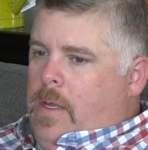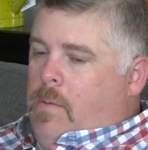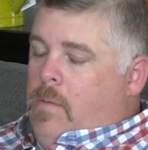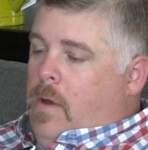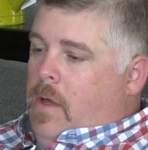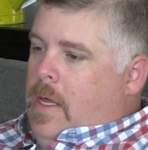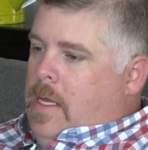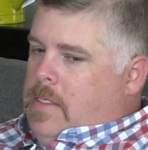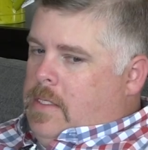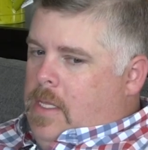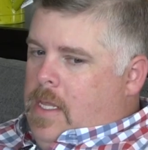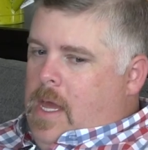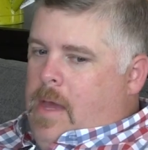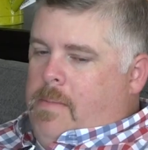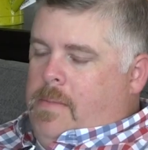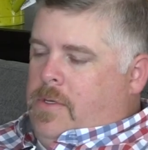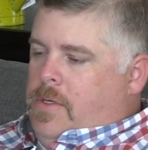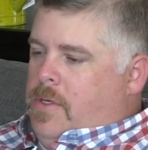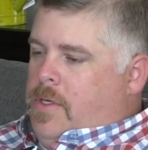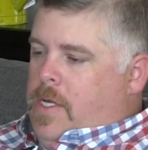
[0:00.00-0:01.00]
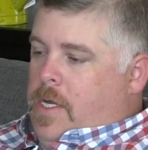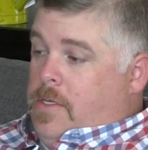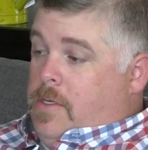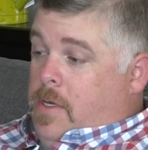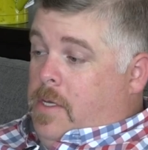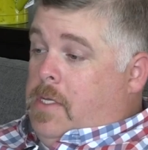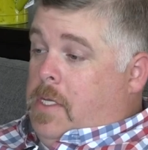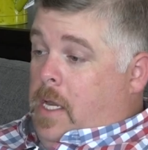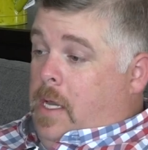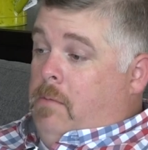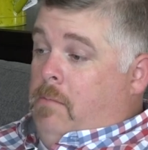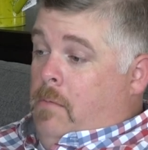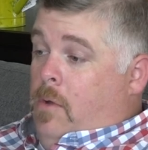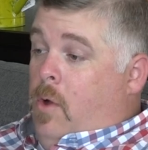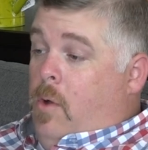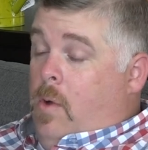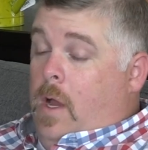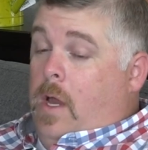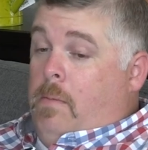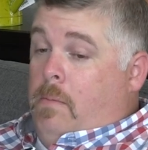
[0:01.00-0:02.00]
Well, that's a lot, Mr. Chester. I said,
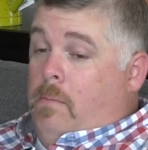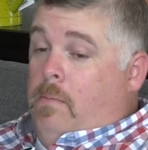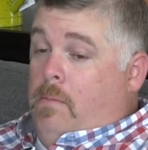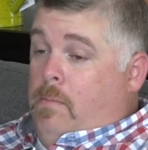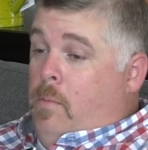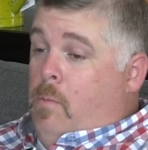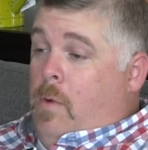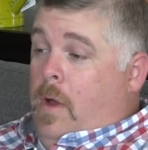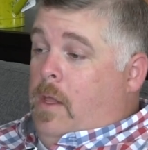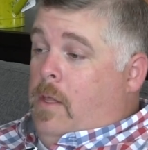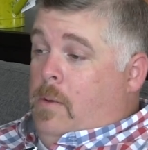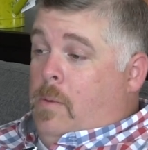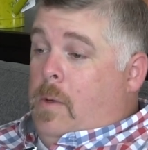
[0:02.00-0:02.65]
Oh, I'm well